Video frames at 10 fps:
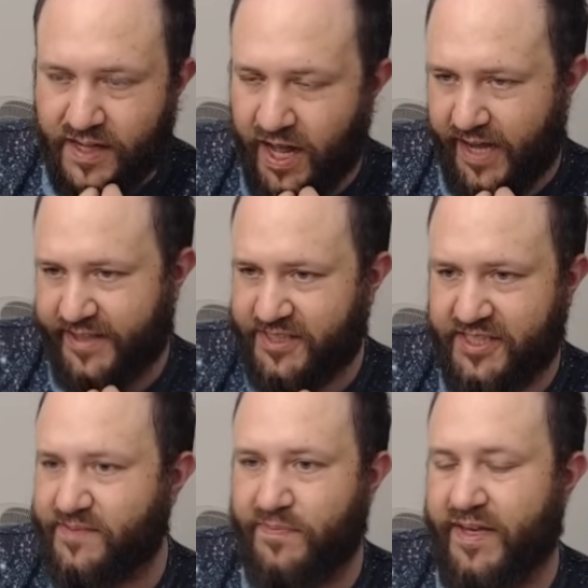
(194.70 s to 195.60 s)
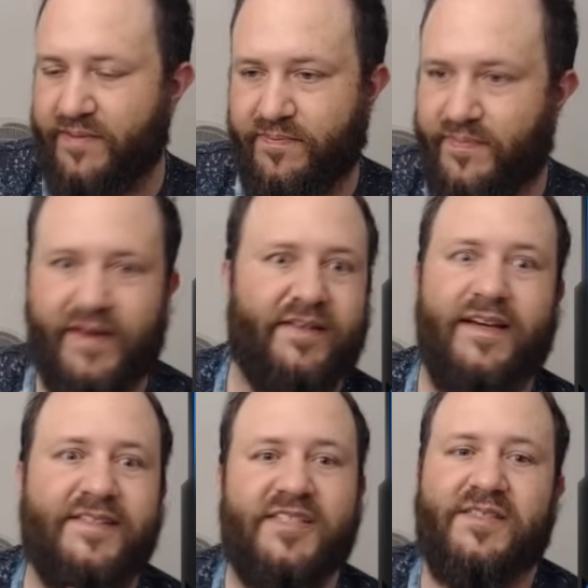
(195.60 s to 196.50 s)
Uh, it's just being,
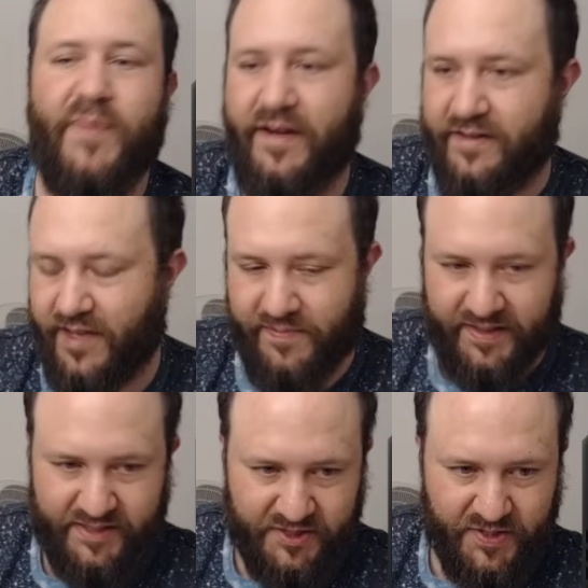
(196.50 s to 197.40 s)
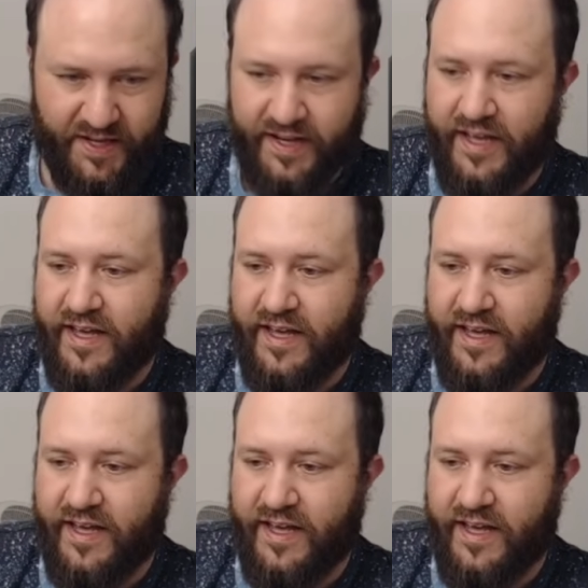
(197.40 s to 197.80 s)
it's just better done by Citron.